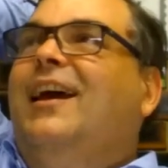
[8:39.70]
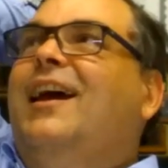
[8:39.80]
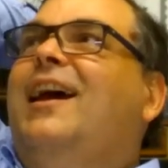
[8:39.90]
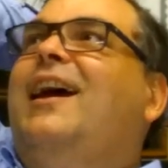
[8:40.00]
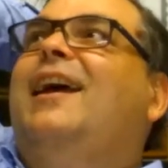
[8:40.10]

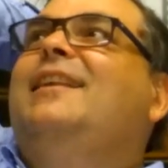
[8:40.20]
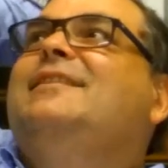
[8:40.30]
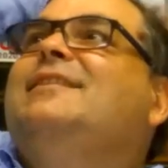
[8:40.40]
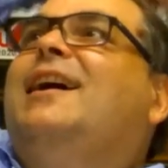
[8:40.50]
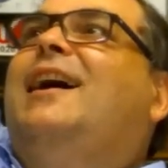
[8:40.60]
And
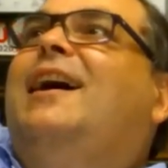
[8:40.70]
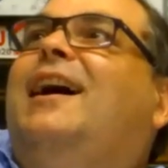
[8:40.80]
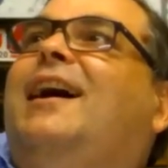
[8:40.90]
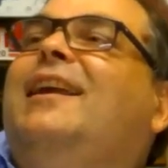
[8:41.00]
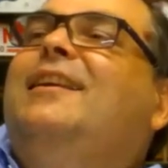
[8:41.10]

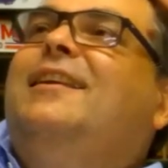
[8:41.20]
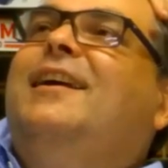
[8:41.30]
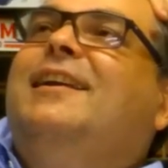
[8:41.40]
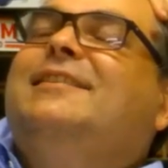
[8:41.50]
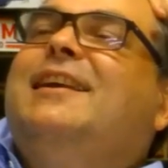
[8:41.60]

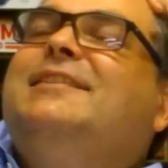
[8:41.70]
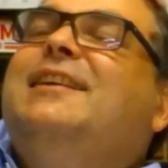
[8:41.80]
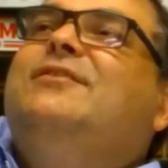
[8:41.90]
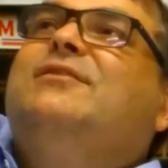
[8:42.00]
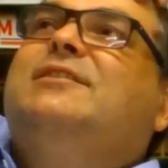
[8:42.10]
it's
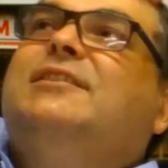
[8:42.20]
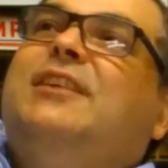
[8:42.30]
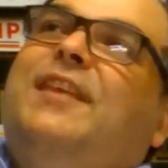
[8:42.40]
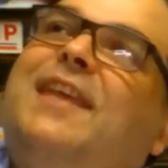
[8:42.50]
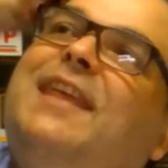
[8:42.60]
interesting.
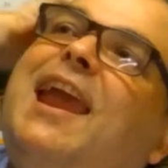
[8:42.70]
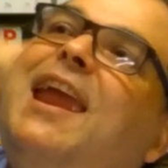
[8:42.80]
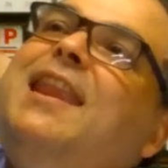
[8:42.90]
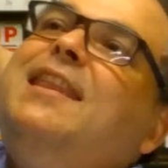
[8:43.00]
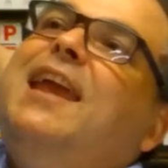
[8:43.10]
So
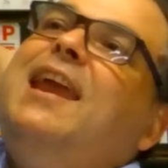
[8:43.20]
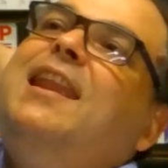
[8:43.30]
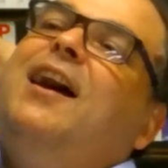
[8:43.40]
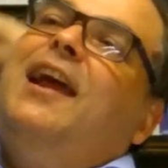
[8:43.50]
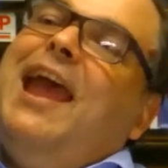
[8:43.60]

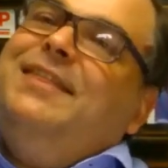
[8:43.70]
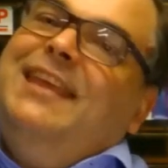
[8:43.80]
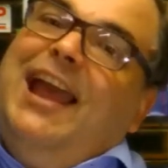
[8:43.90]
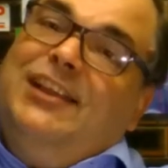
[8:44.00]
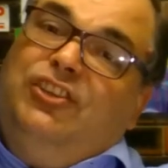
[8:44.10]
then I had
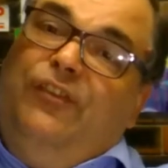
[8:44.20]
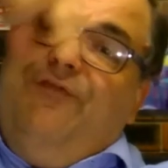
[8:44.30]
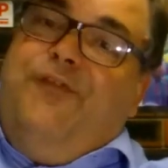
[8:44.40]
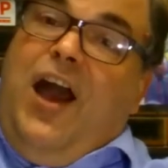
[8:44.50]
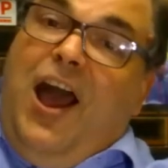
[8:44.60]
the Archie
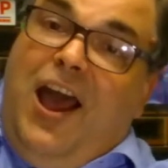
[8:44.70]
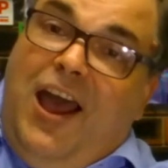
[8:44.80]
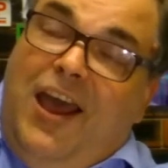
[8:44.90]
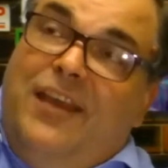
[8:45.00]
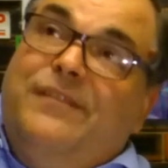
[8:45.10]

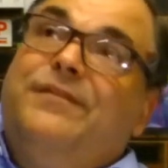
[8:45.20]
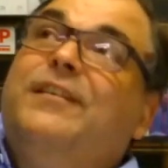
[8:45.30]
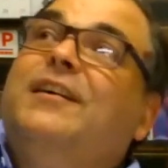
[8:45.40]
5.